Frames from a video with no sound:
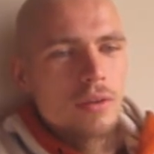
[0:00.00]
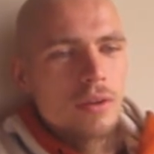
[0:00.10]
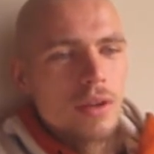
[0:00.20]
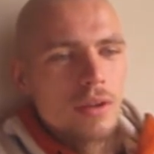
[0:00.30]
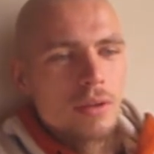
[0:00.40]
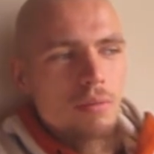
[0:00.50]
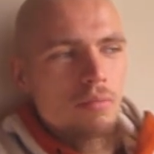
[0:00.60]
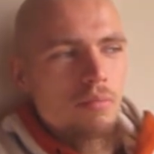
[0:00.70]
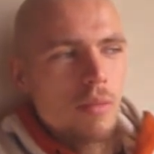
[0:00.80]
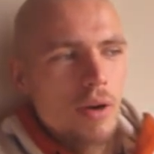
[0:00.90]
That
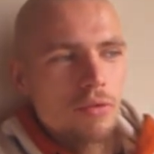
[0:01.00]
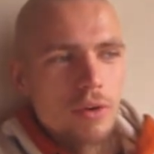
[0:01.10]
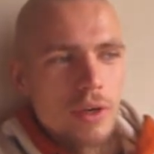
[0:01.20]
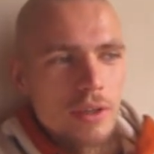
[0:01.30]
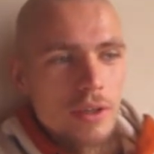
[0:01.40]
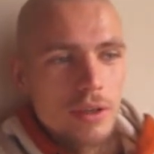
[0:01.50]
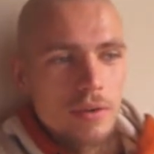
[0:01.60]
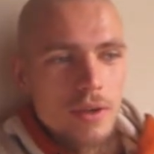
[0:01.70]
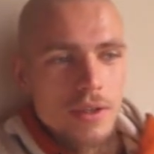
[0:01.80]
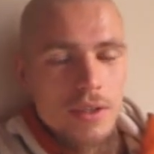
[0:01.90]
my friend, he was